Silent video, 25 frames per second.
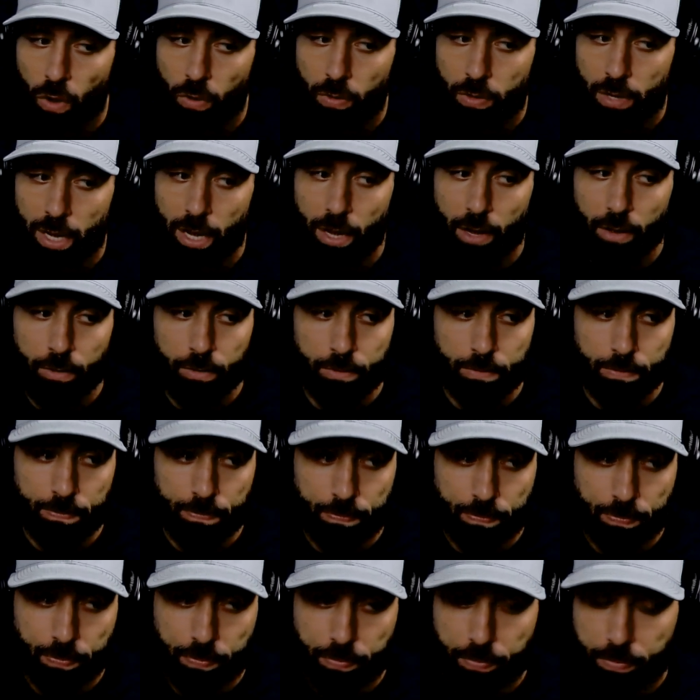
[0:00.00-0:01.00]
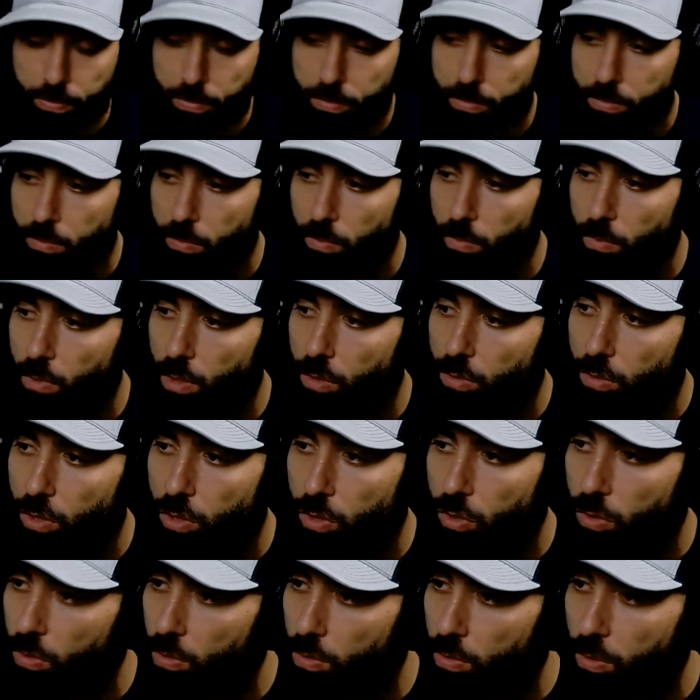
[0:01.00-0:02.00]
down
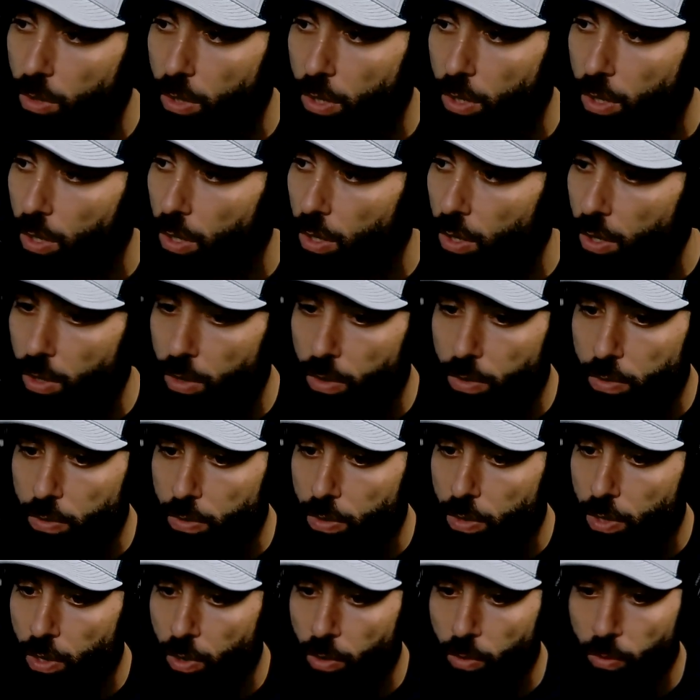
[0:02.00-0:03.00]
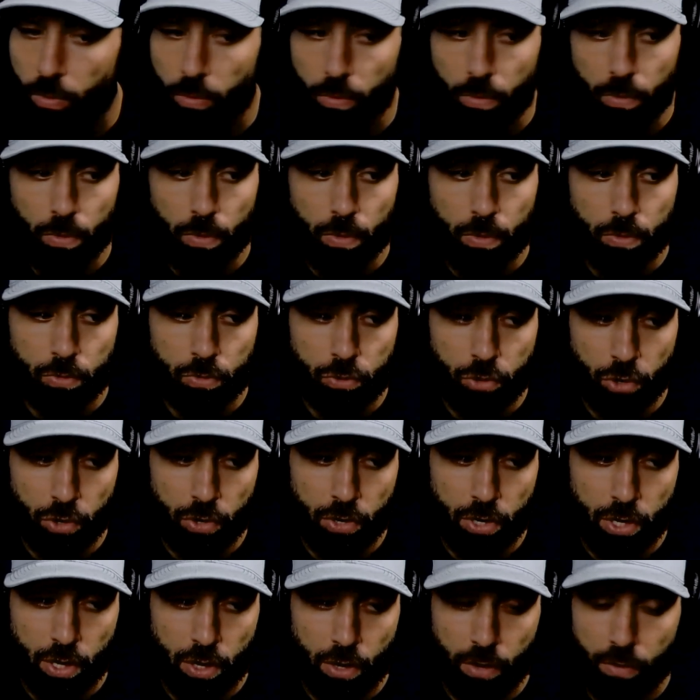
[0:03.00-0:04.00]
this, you know,
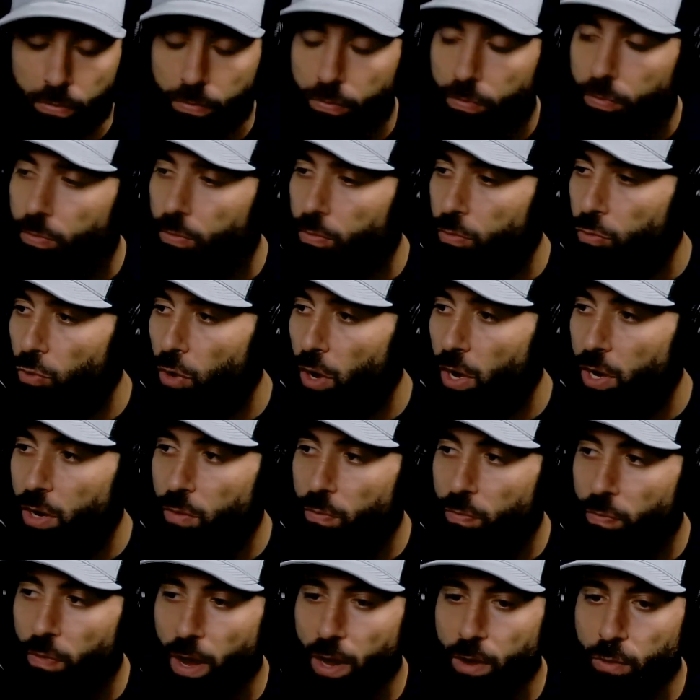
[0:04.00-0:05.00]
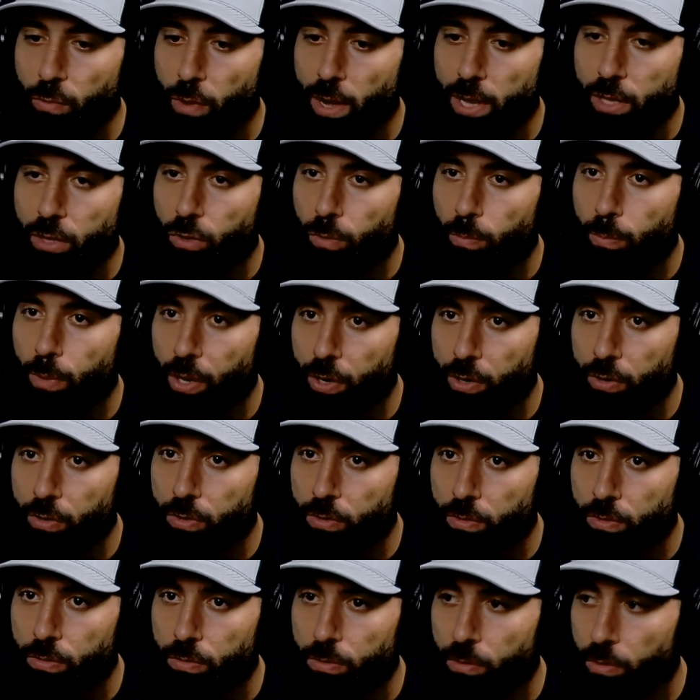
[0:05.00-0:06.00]
journey of trying to find ways to better
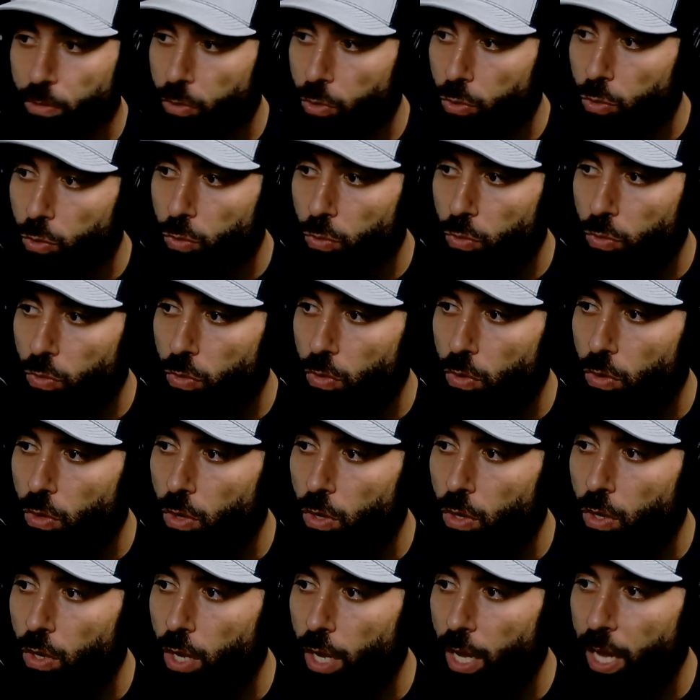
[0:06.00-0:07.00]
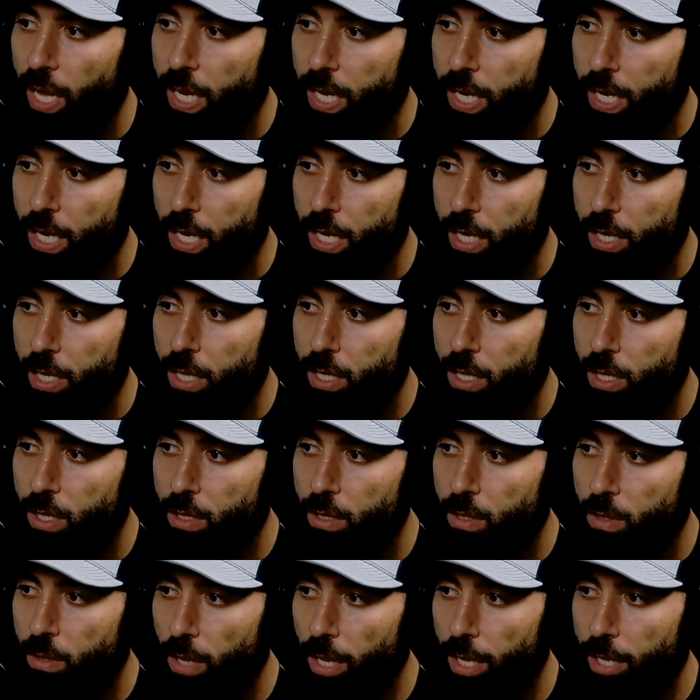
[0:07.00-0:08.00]
the youth. And this
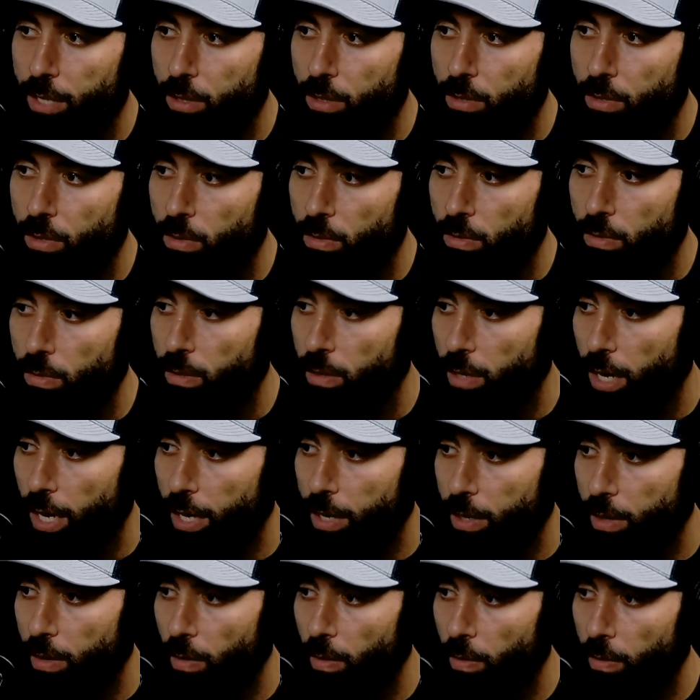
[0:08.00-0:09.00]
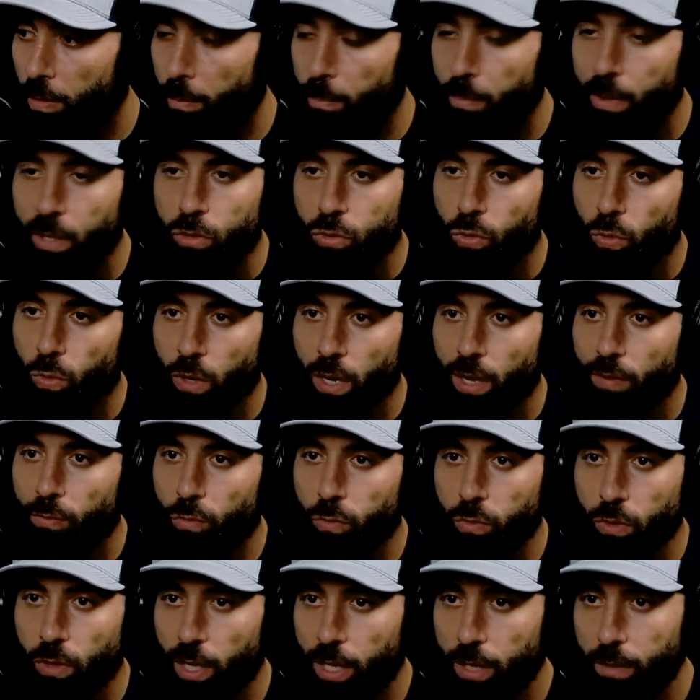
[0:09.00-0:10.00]
isn't like on a mental level.
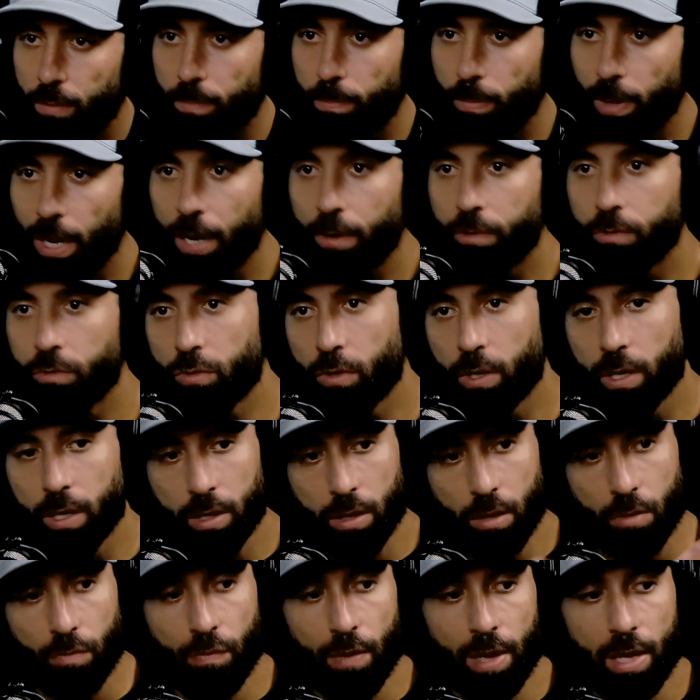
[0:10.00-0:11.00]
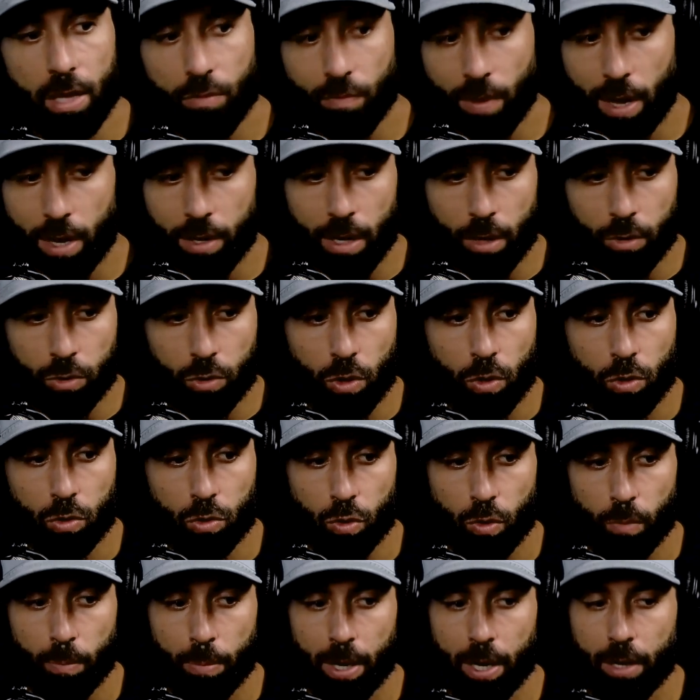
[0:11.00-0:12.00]
Like parents think it's face value. I was talking
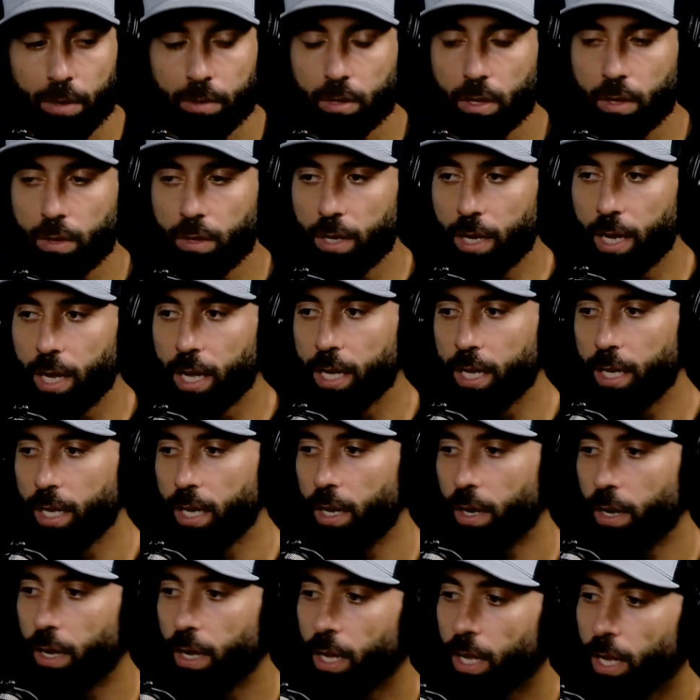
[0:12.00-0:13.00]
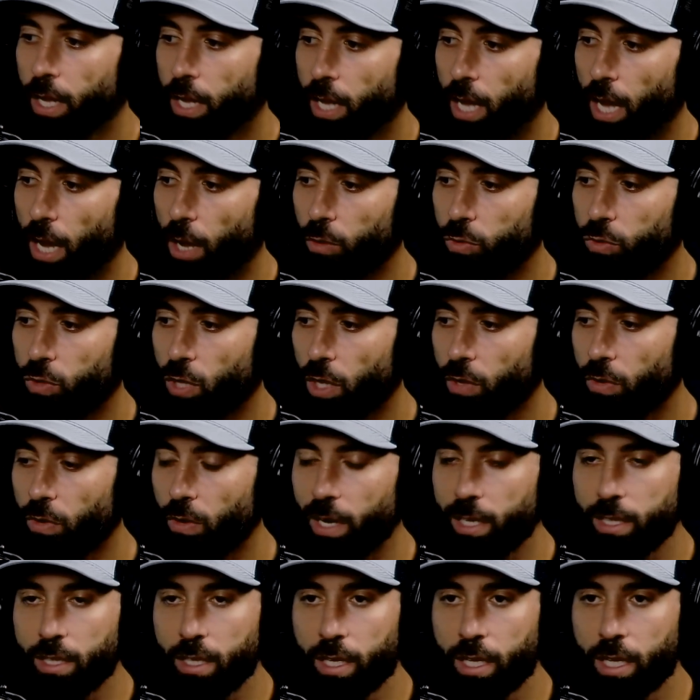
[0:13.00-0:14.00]
to a parent the other day and I was telling her
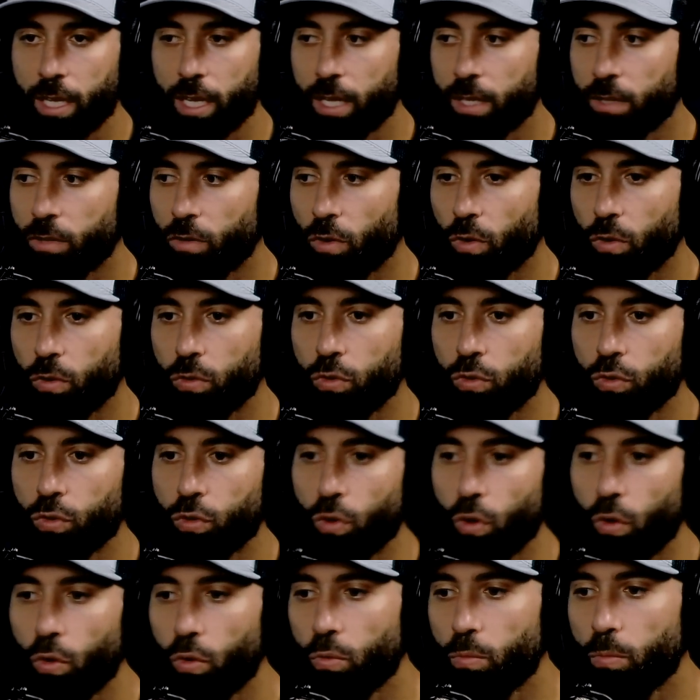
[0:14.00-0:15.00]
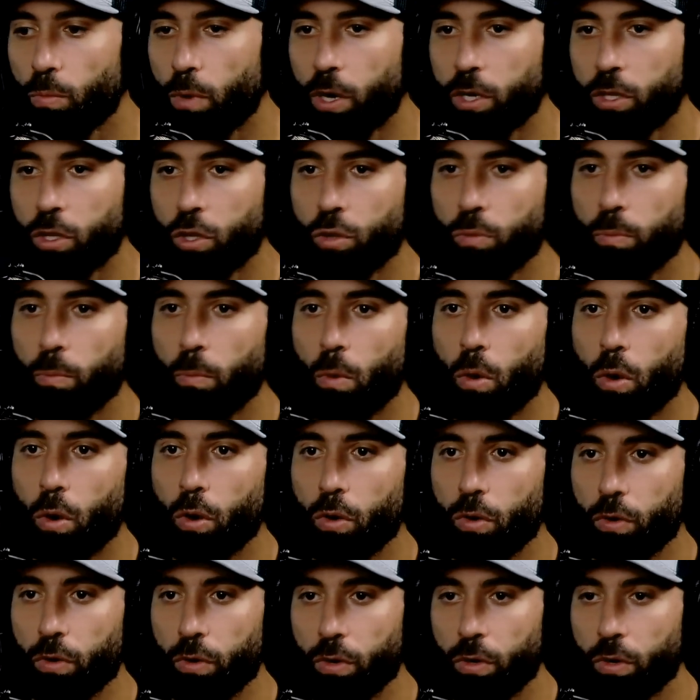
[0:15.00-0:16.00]
like the kids are so much
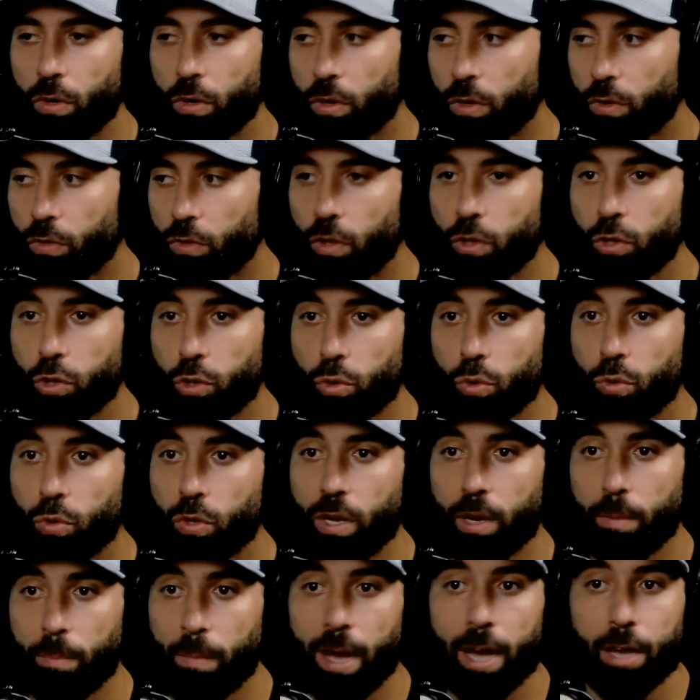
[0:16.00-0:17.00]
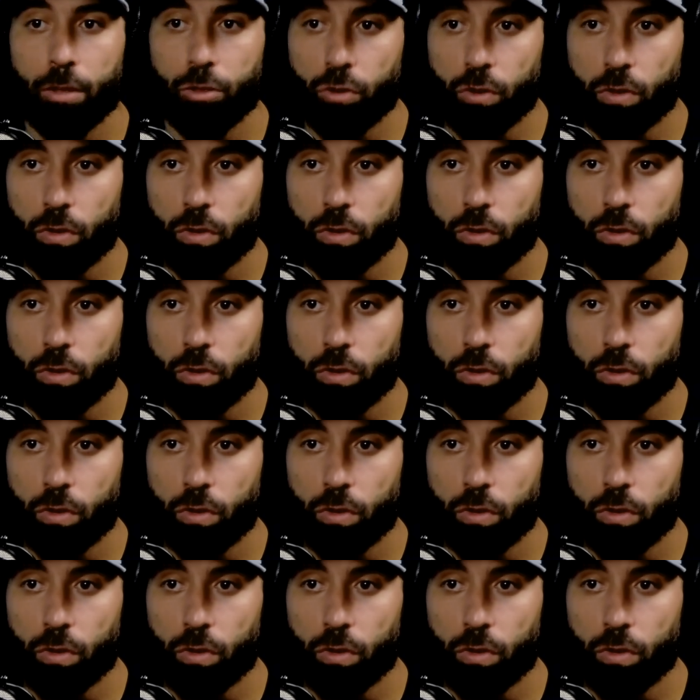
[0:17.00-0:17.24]
smarter than you can imagine.